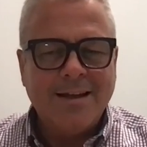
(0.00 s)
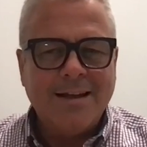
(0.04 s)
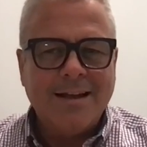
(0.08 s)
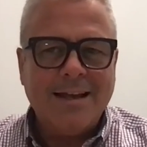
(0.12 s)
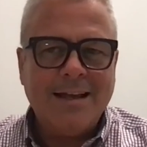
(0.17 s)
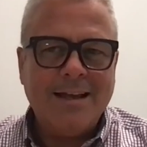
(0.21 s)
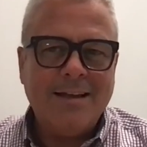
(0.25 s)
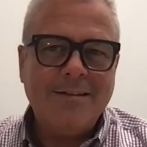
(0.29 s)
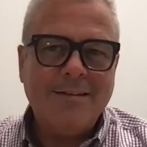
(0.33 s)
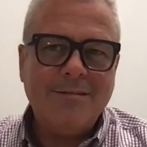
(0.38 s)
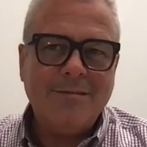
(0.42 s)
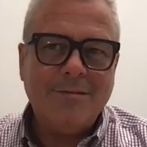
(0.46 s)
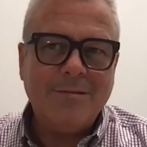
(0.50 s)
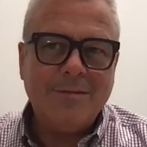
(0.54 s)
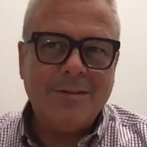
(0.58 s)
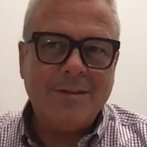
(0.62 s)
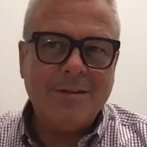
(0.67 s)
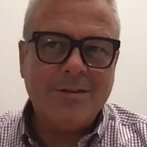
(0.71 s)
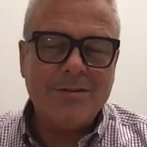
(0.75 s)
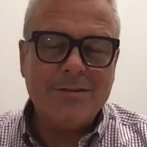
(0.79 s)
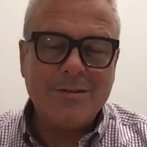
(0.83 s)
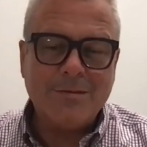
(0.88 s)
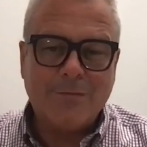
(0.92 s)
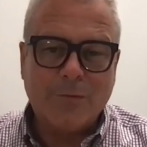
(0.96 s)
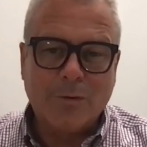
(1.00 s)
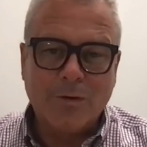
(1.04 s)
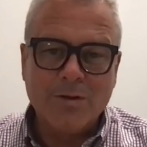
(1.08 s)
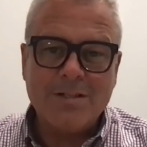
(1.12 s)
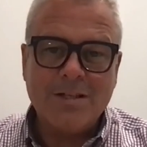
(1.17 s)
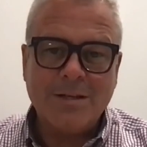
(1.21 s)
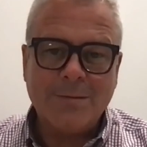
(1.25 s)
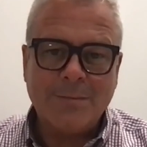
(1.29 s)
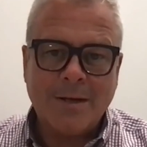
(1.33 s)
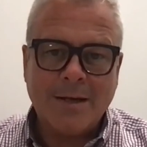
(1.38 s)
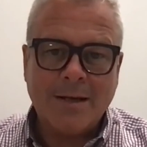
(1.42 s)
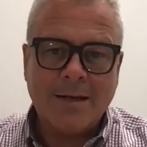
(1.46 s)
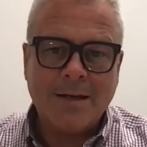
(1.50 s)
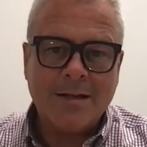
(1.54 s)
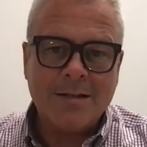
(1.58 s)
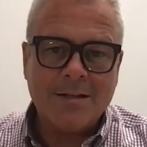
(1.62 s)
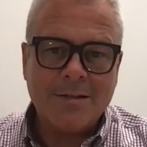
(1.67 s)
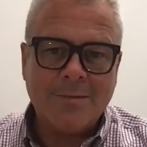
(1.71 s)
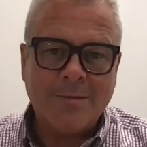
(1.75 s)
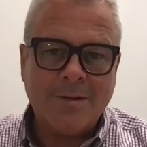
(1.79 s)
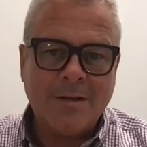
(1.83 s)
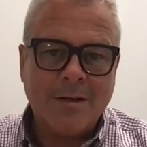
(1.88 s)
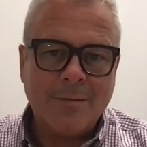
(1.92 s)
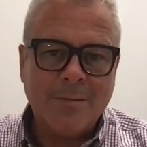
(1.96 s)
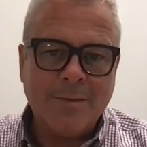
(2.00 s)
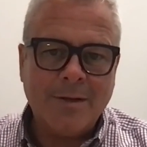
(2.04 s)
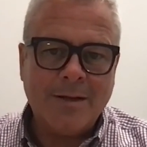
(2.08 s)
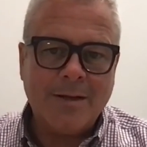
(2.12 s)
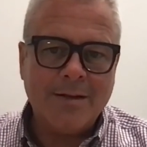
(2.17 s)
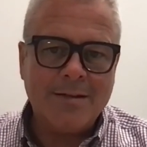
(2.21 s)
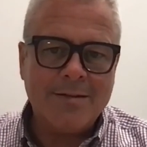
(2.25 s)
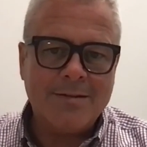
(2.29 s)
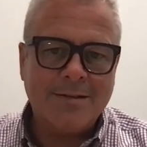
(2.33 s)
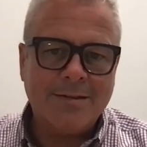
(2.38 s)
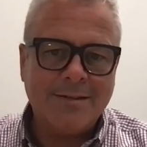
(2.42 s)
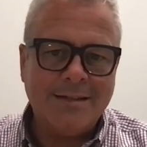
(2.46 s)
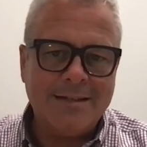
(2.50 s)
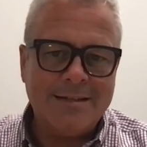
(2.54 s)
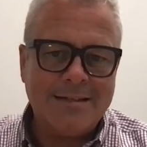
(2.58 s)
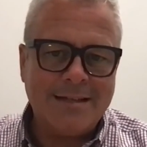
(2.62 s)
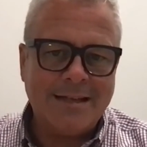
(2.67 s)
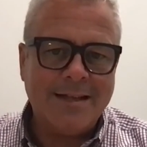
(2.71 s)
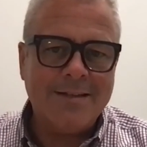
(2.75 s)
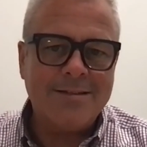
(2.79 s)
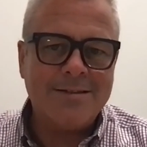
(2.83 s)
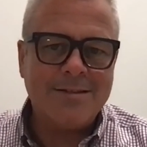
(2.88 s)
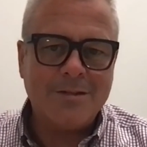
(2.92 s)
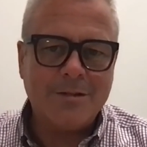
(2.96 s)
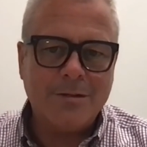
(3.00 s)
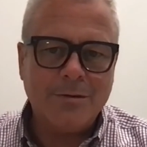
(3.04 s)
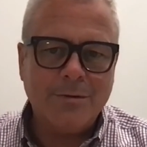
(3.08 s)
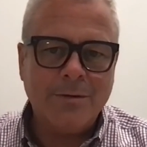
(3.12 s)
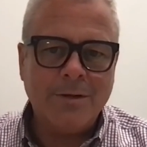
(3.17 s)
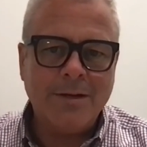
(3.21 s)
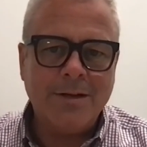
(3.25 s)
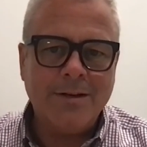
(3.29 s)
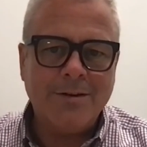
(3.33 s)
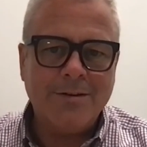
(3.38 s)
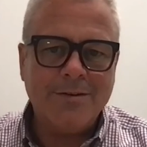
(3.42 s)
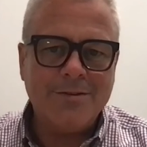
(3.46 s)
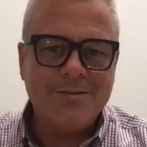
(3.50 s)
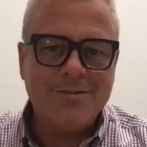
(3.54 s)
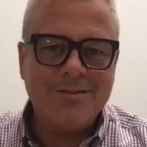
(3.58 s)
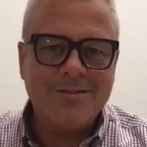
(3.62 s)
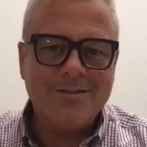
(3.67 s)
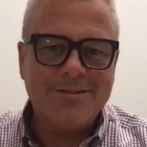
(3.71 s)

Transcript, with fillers: And there is a forcing mechanism there because the lease ends in two years.